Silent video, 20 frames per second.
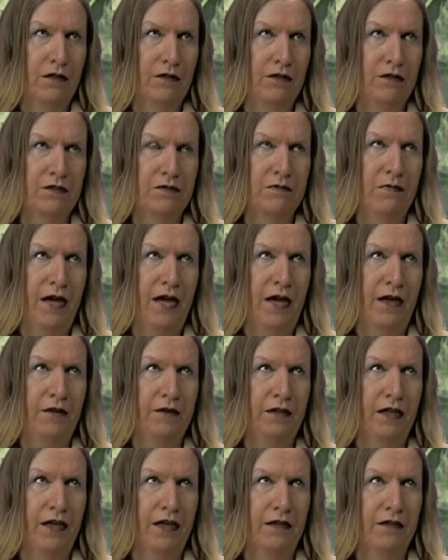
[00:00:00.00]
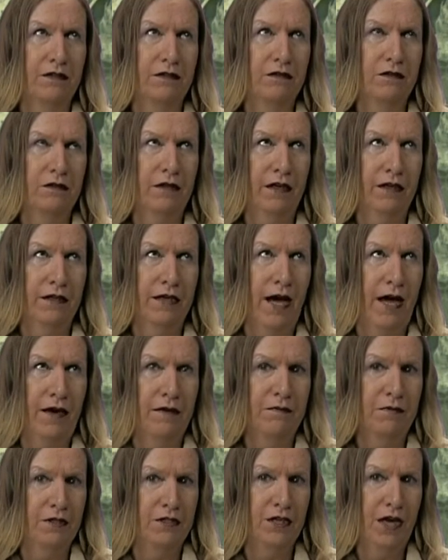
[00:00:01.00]
this man that that got
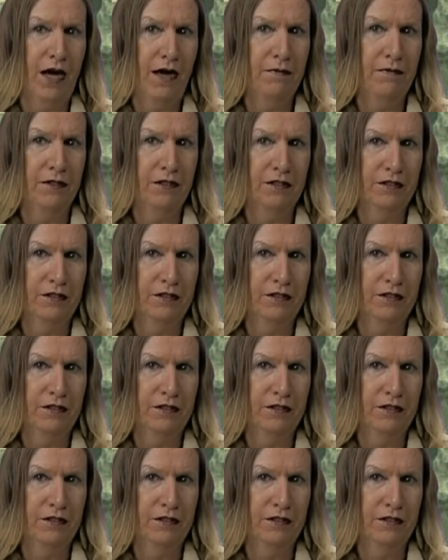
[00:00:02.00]
him the job at